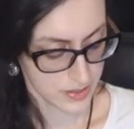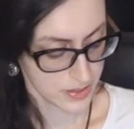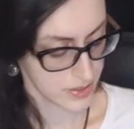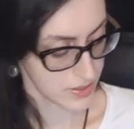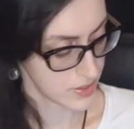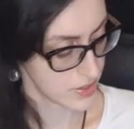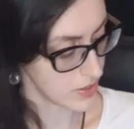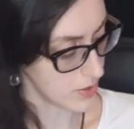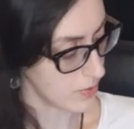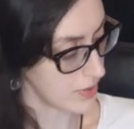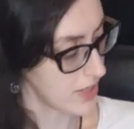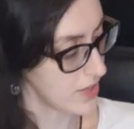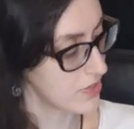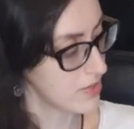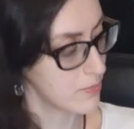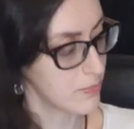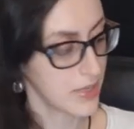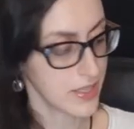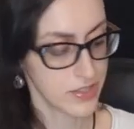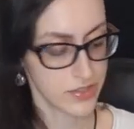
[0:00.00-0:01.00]
So in the
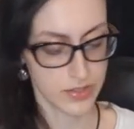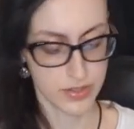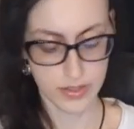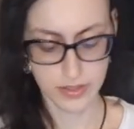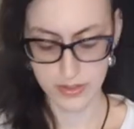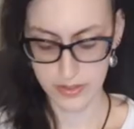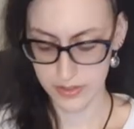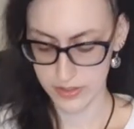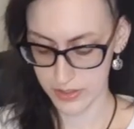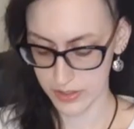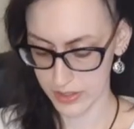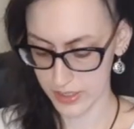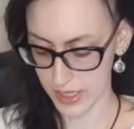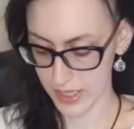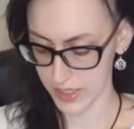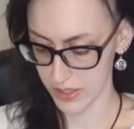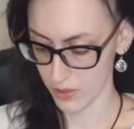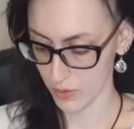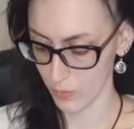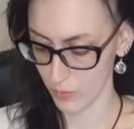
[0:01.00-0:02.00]
bundle, you
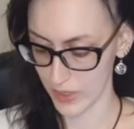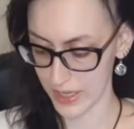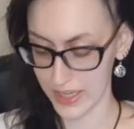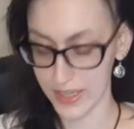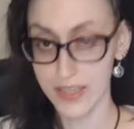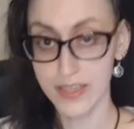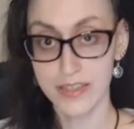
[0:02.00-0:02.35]
get your wig,